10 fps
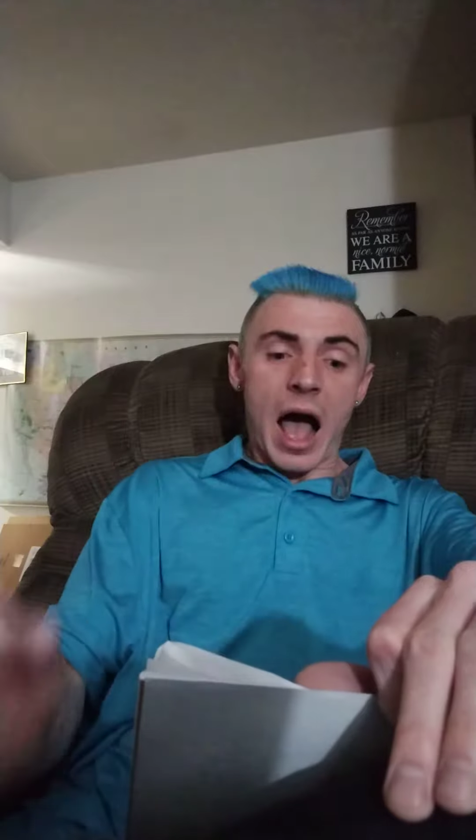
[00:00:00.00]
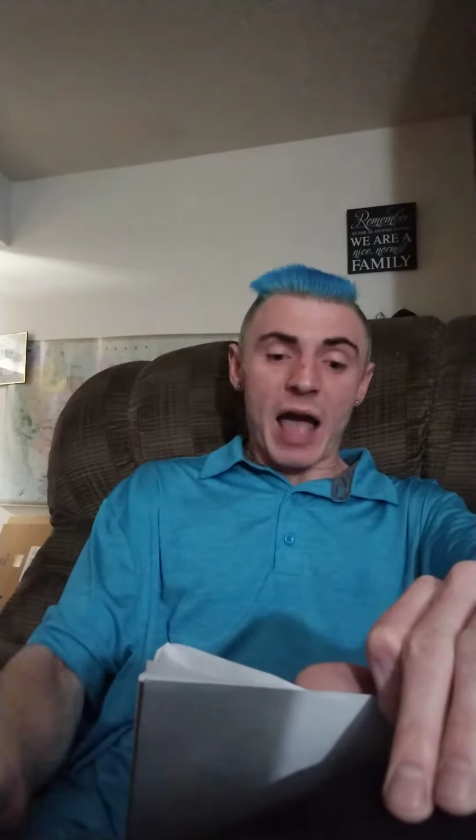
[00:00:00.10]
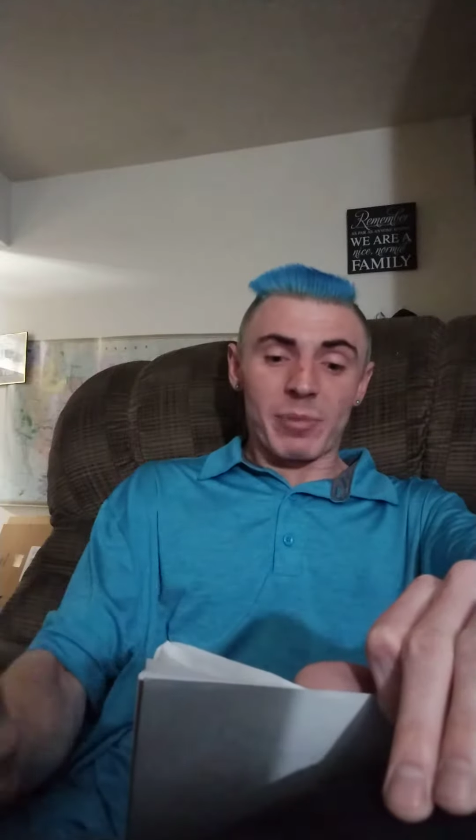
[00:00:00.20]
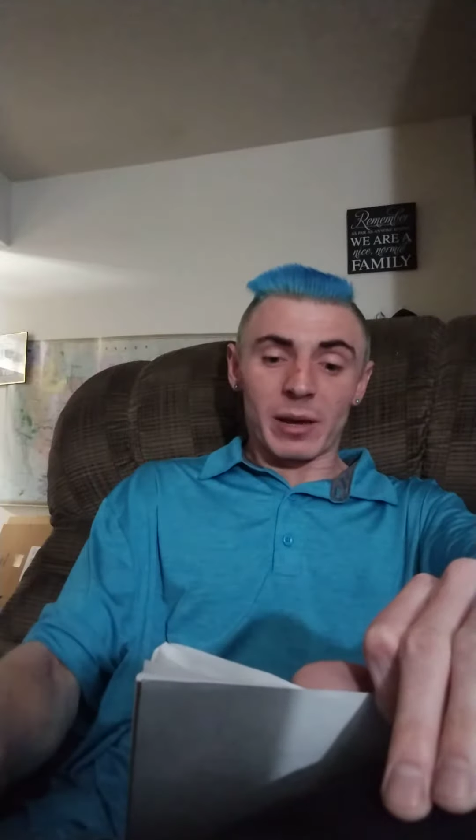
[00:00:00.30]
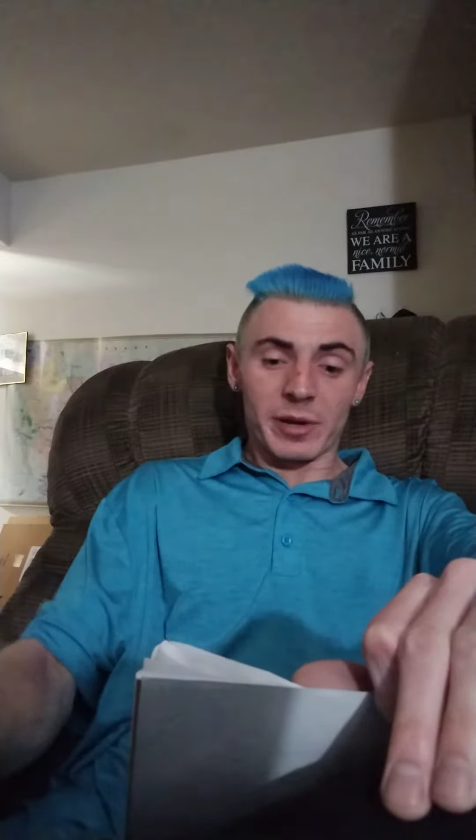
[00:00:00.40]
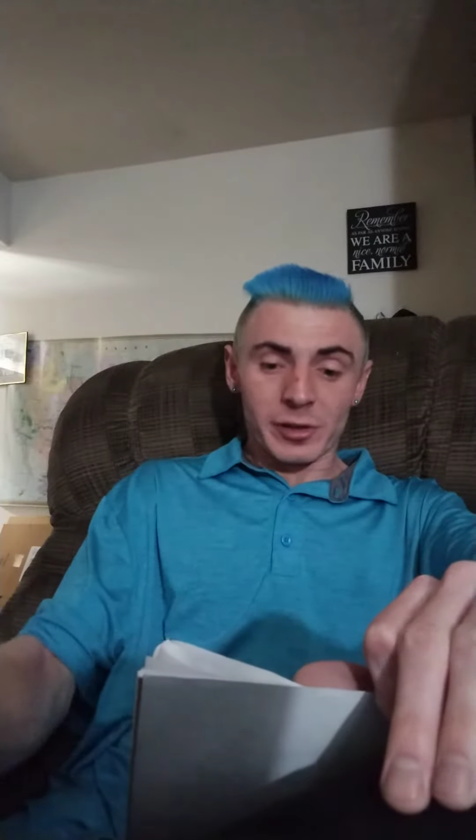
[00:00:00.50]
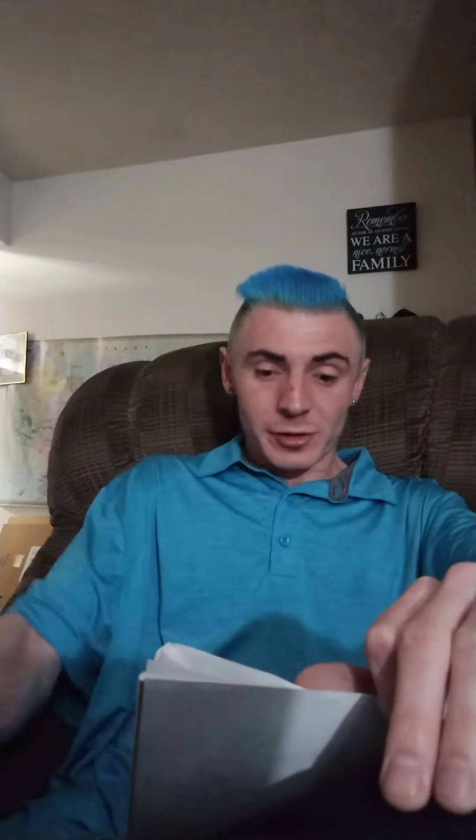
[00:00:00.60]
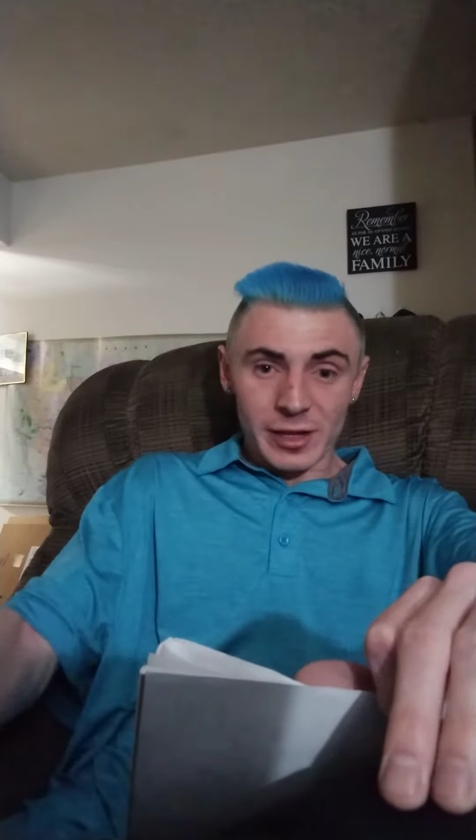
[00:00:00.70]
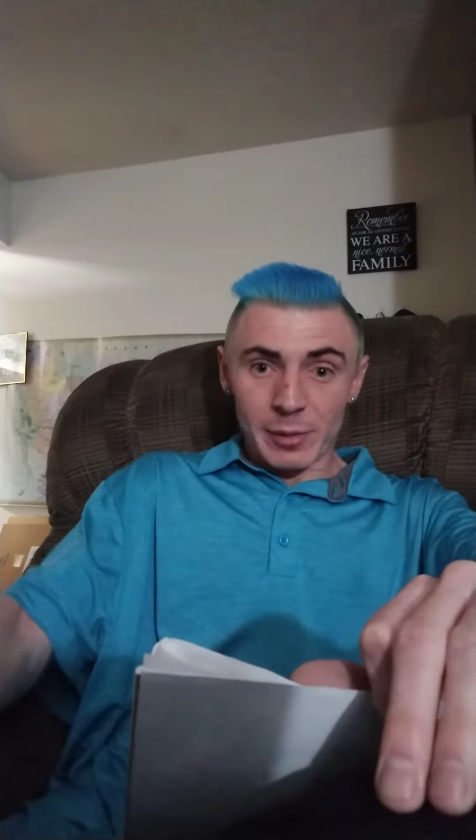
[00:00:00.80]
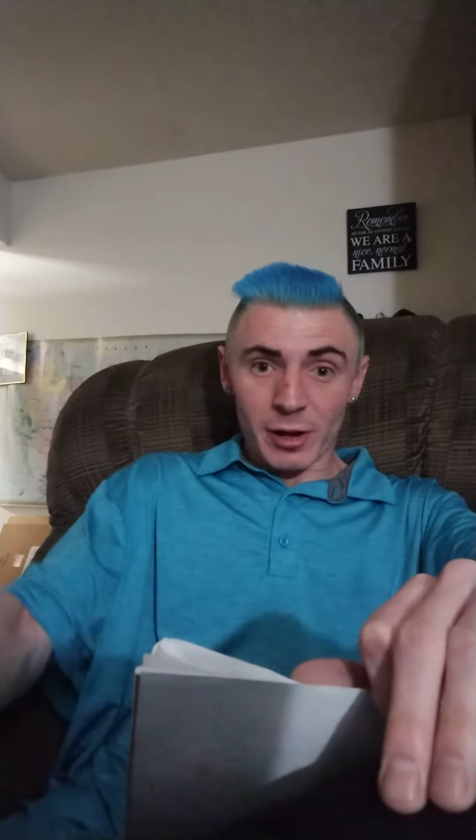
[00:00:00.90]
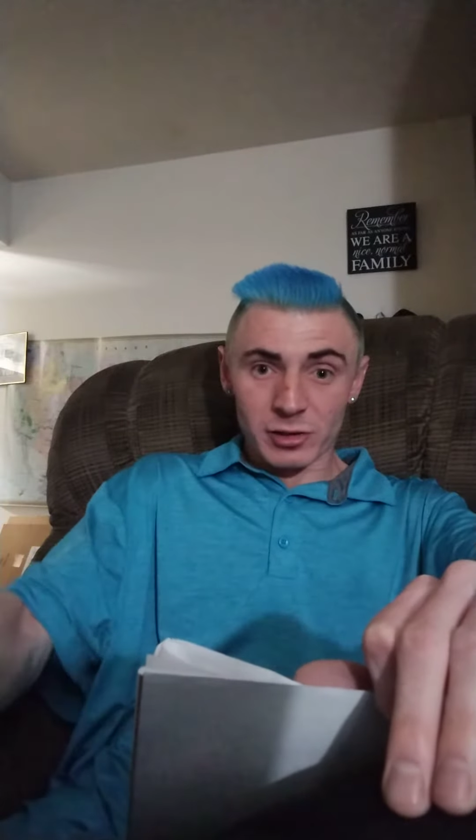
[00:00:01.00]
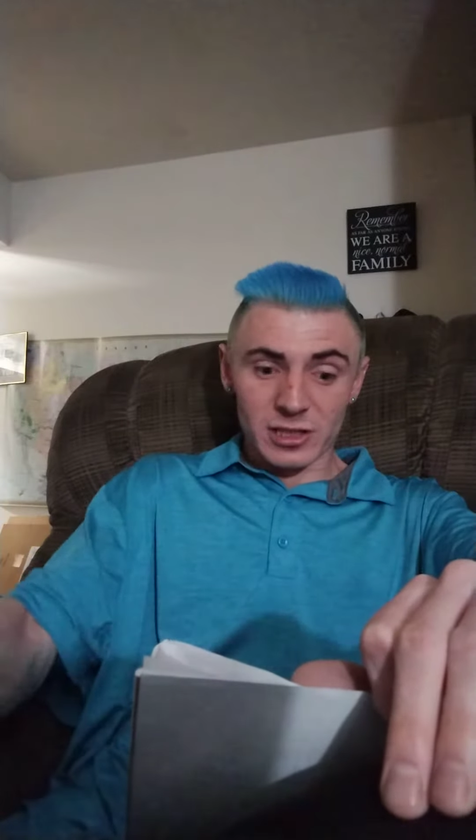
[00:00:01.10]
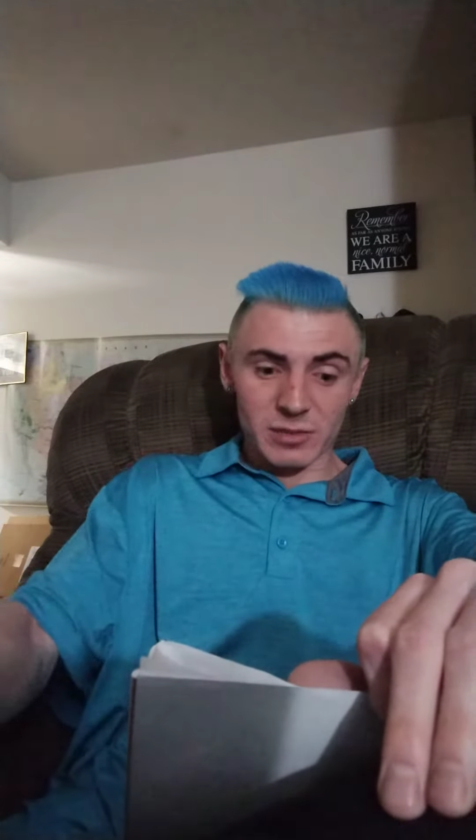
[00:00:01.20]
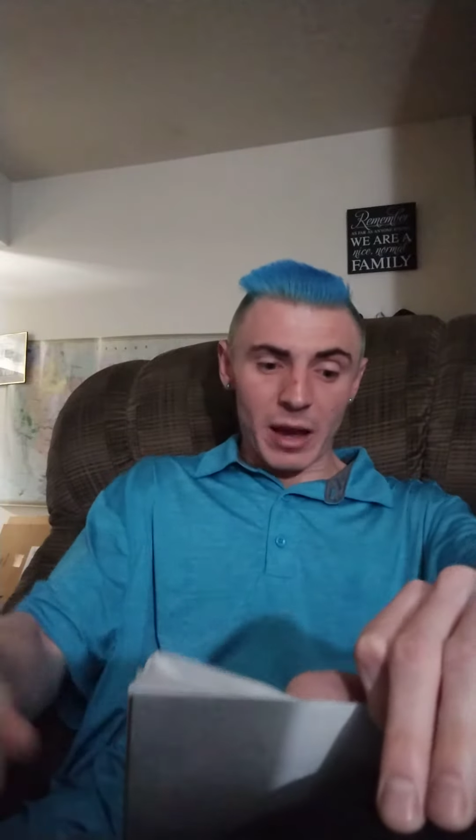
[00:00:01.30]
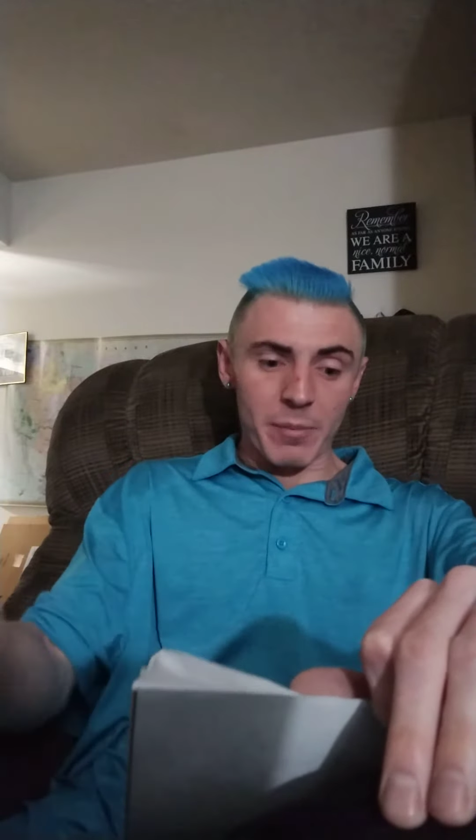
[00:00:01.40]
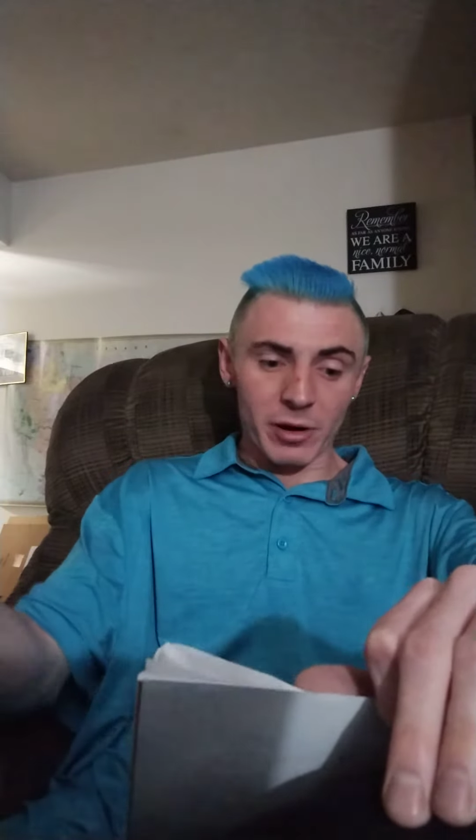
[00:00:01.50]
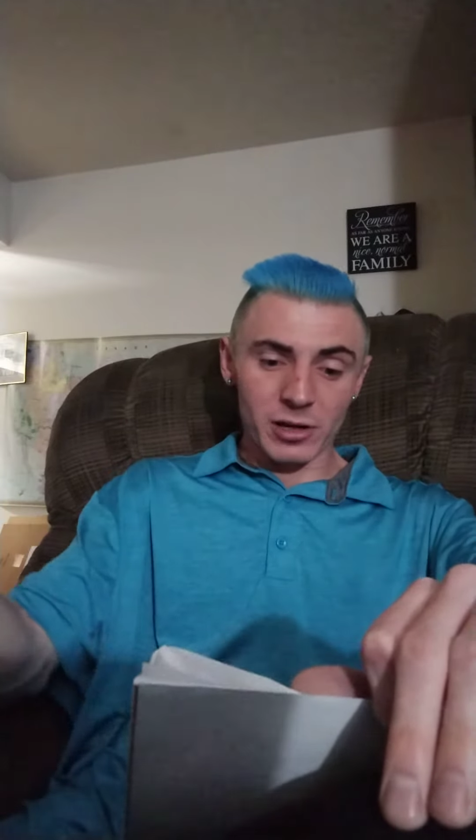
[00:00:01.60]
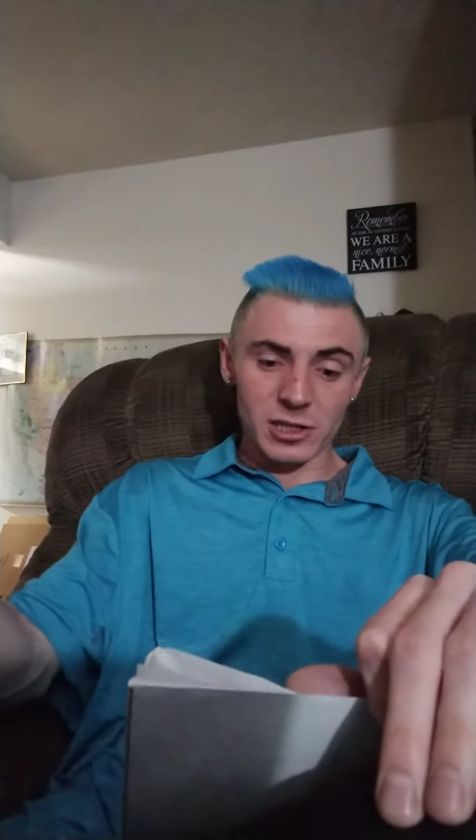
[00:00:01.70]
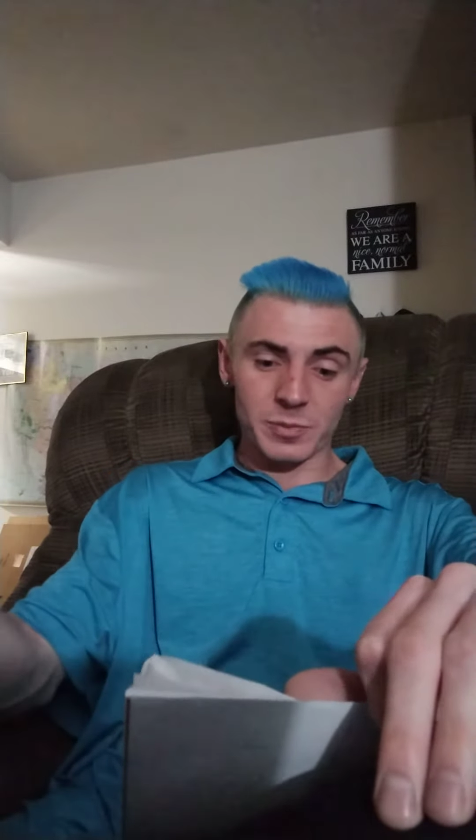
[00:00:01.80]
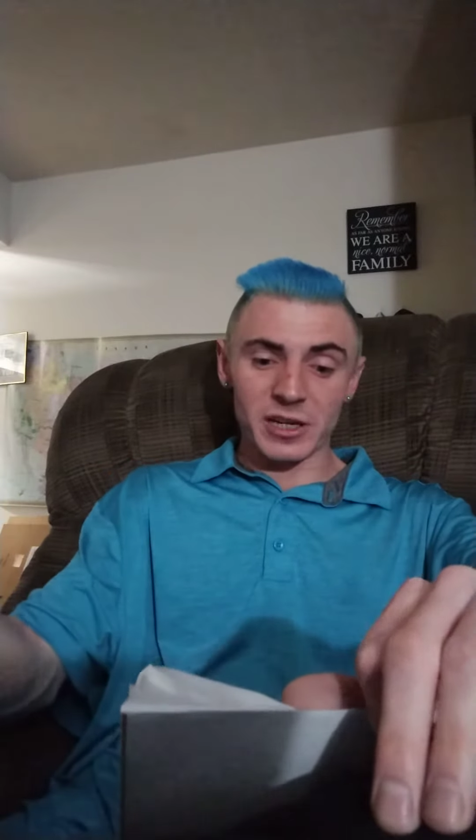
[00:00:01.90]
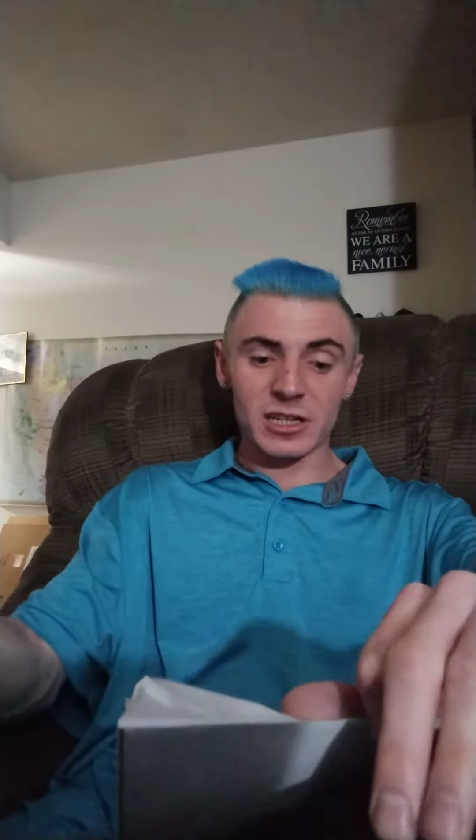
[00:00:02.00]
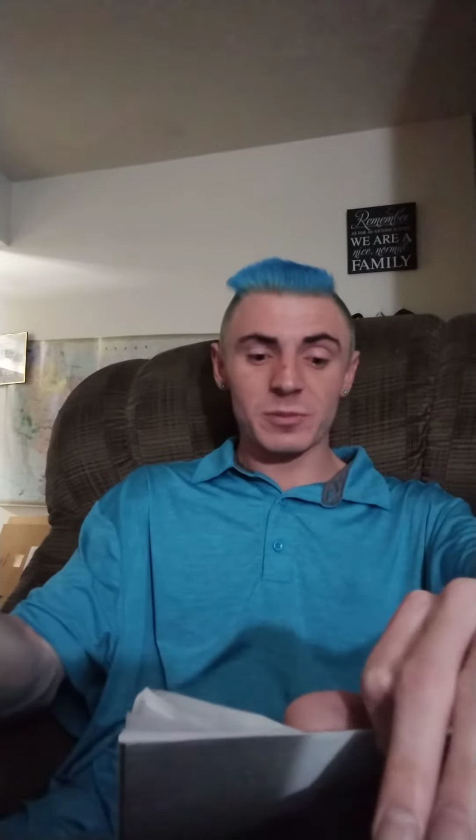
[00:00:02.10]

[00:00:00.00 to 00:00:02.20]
I've been abused with hypnosis and my ability to speak